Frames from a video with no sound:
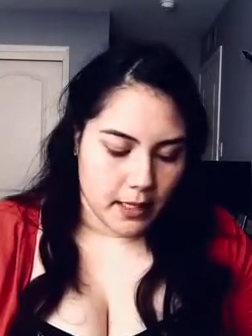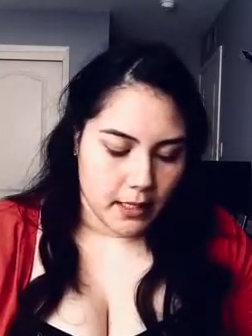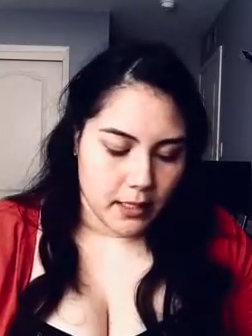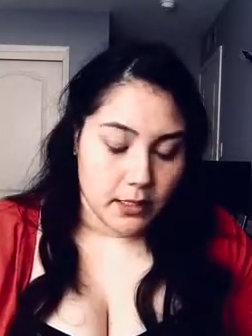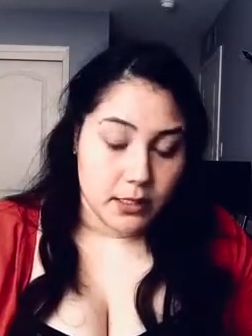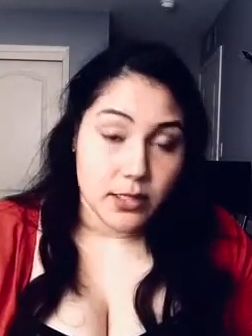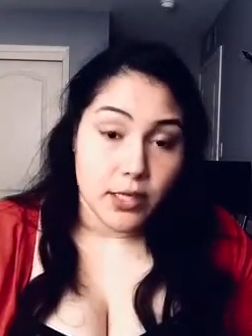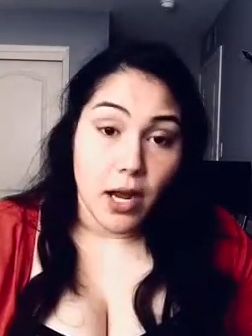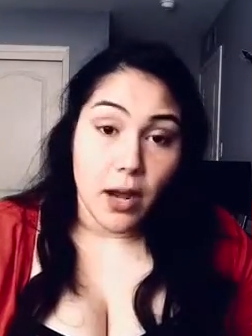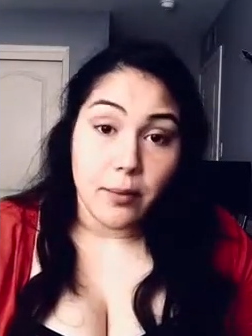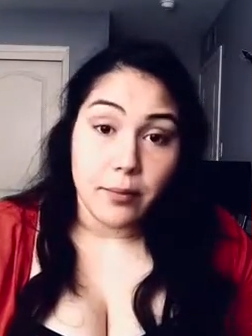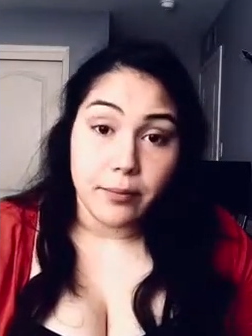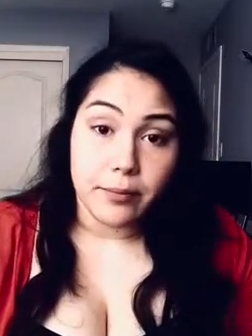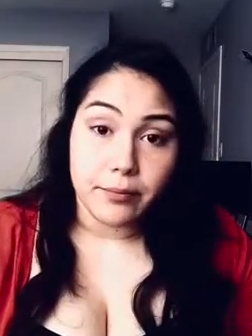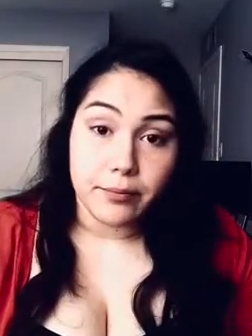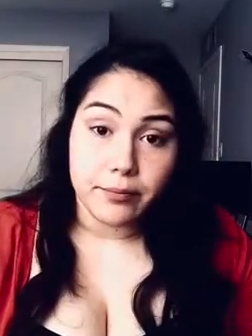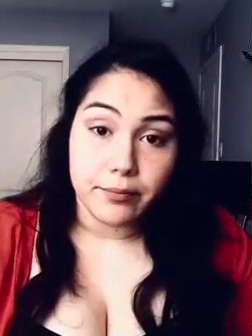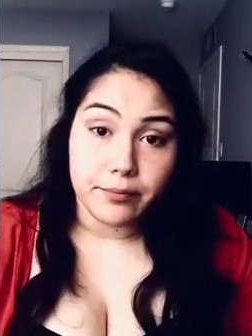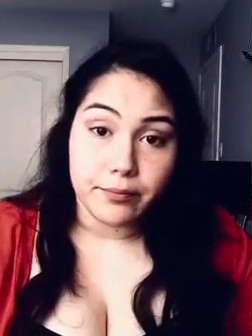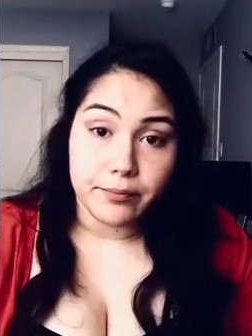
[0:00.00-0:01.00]
Stop.
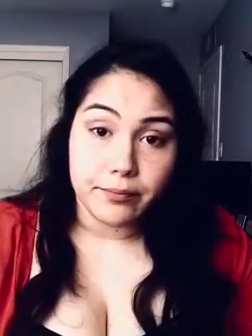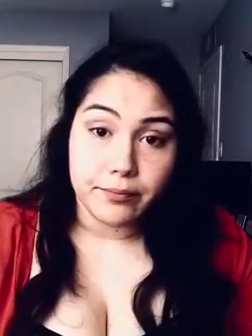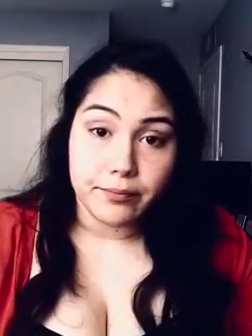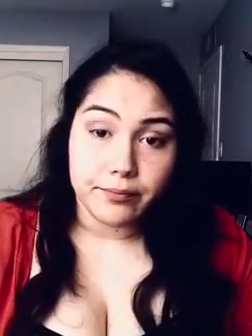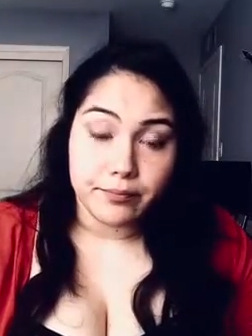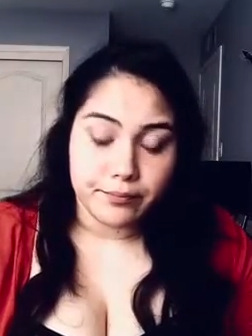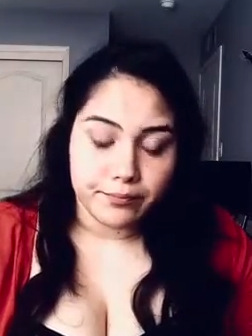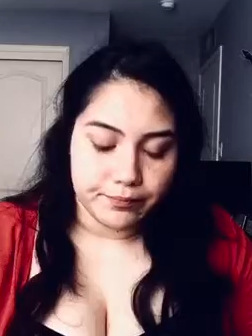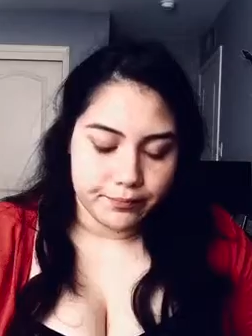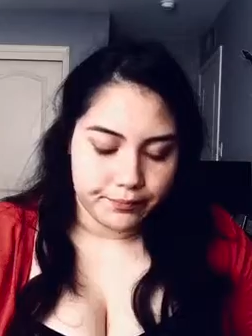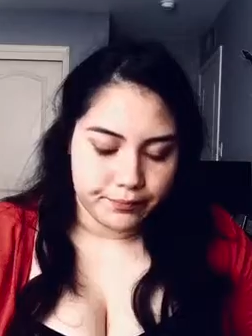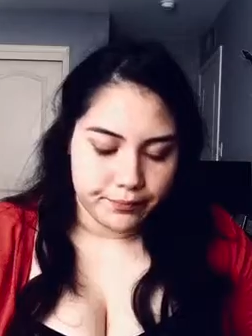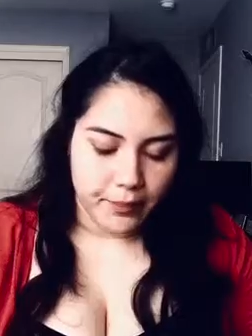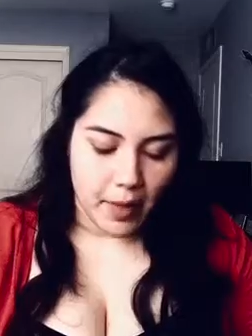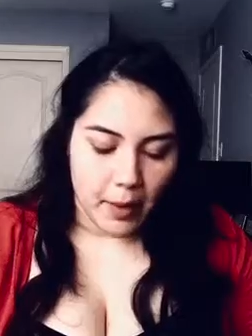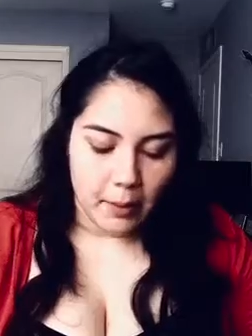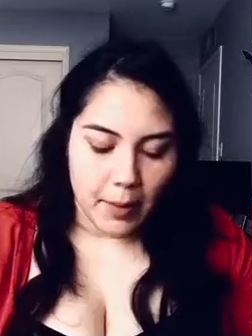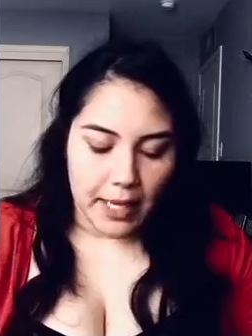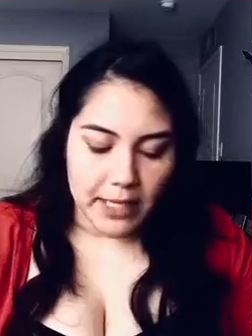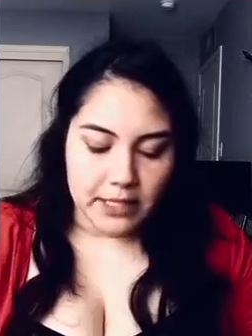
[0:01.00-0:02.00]

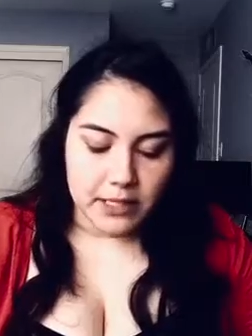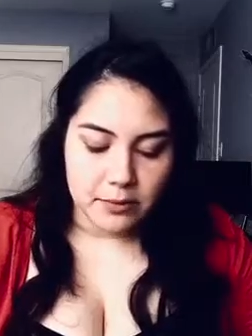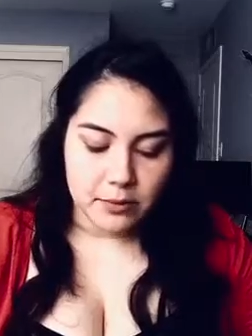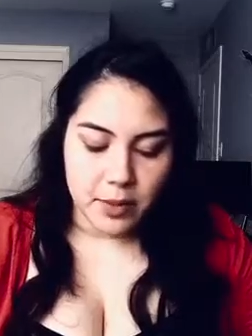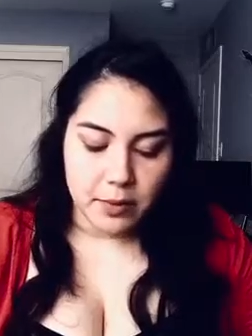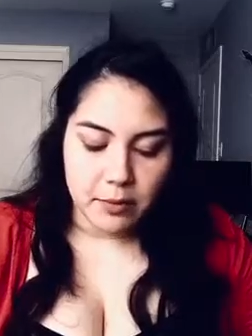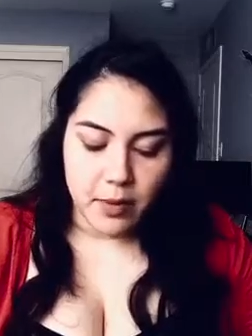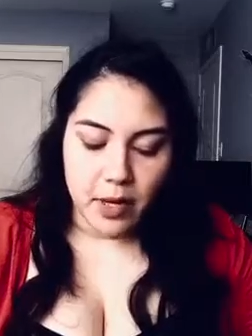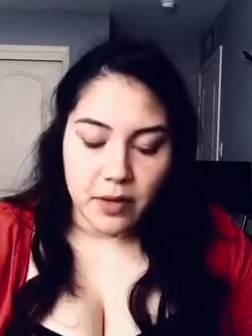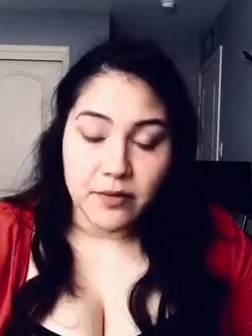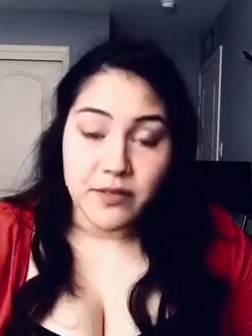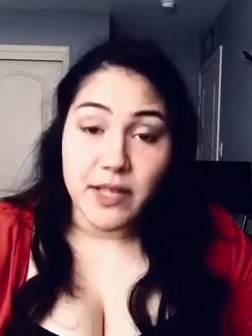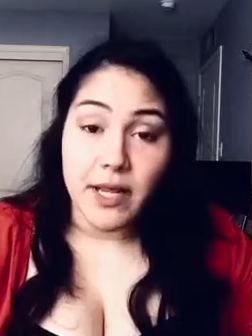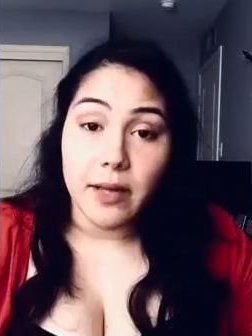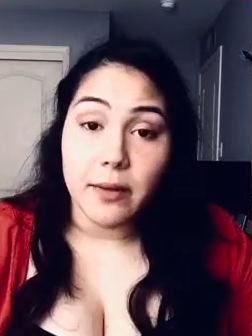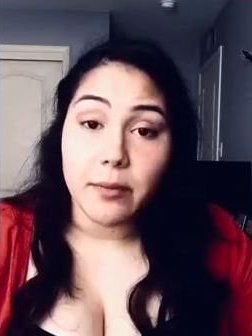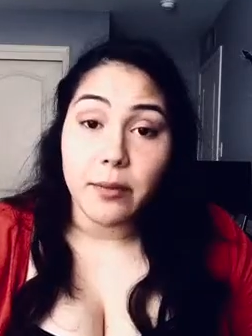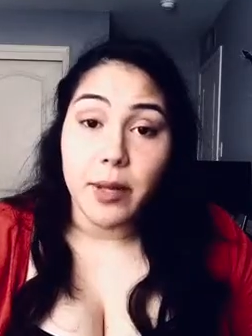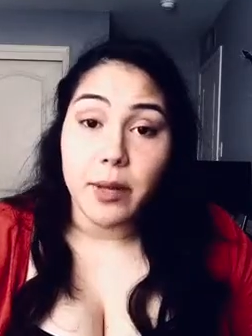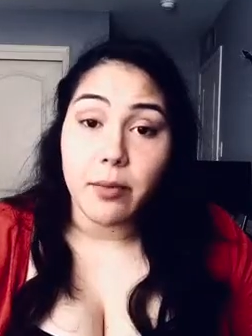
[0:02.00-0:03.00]
Maximum of
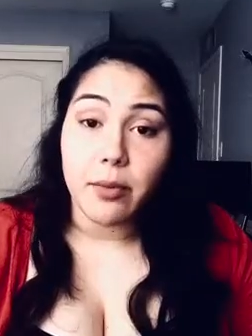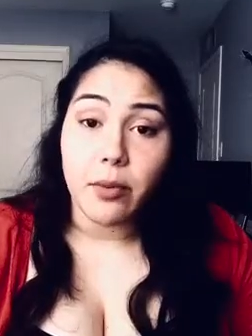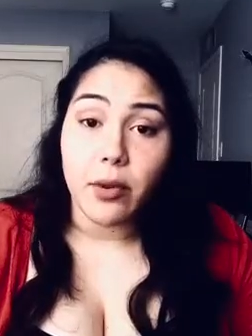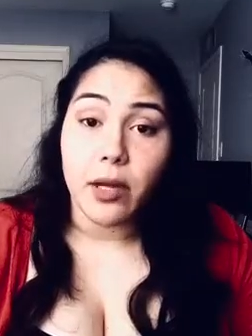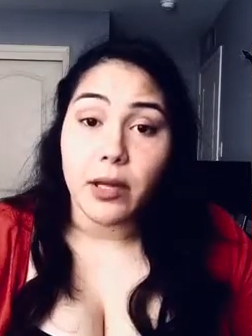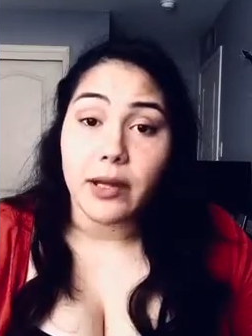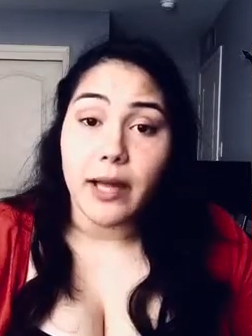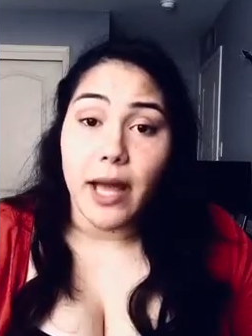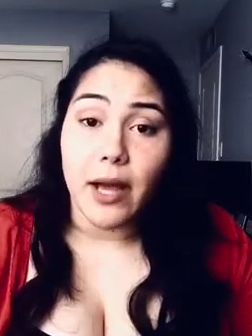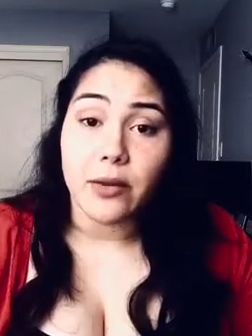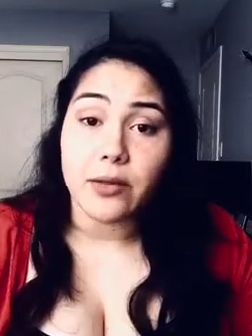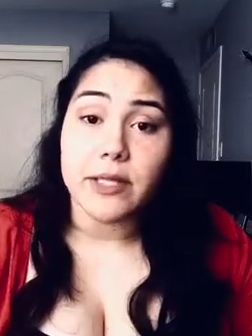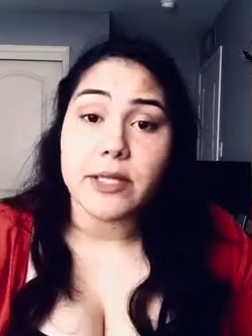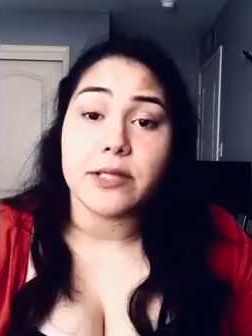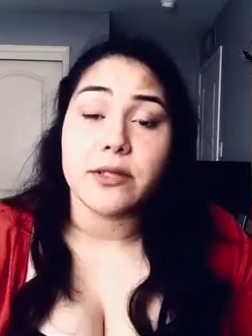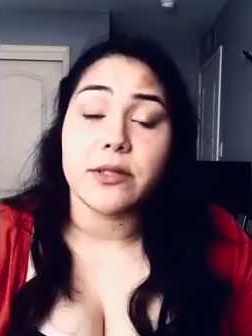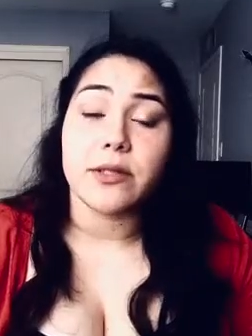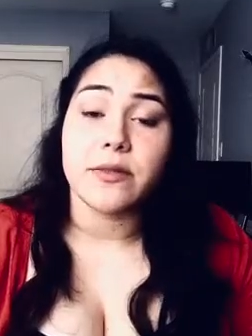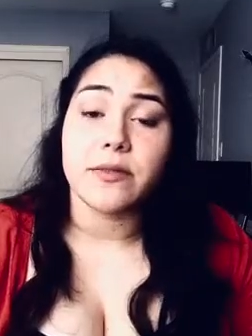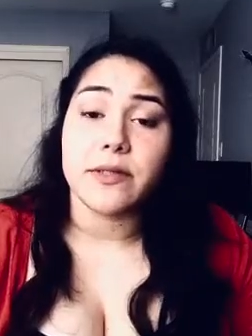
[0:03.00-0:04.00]
10 people allowed
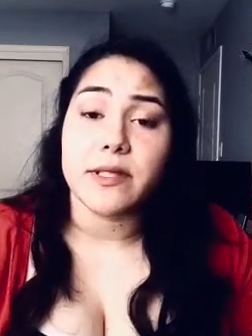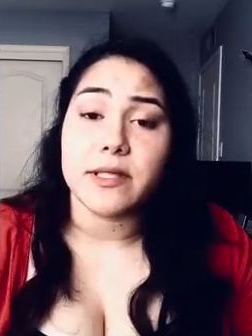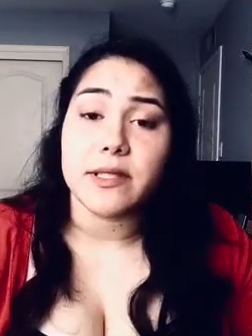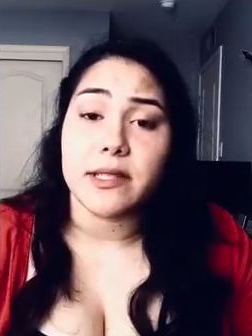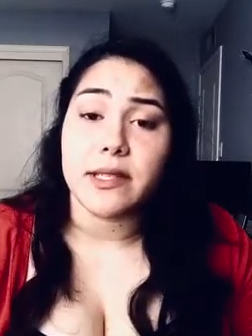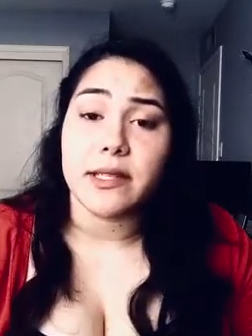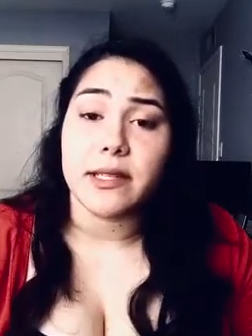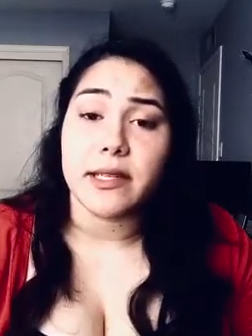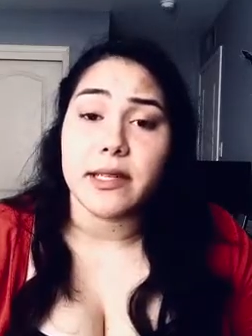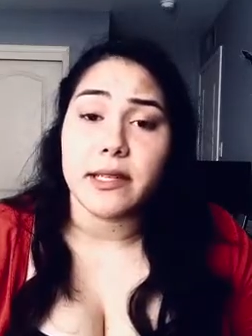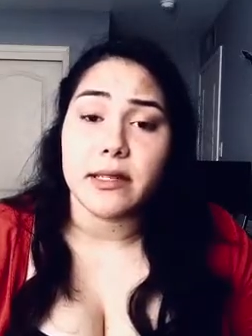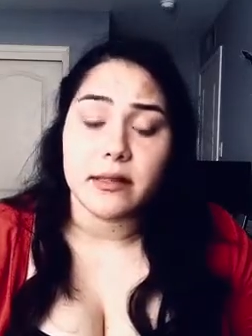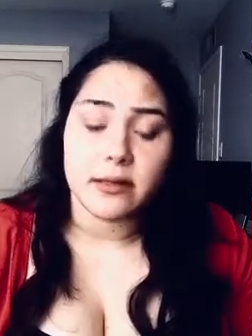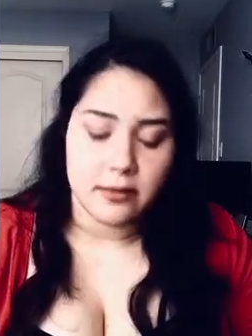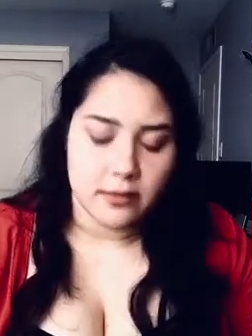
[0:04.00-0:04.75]
into the facility.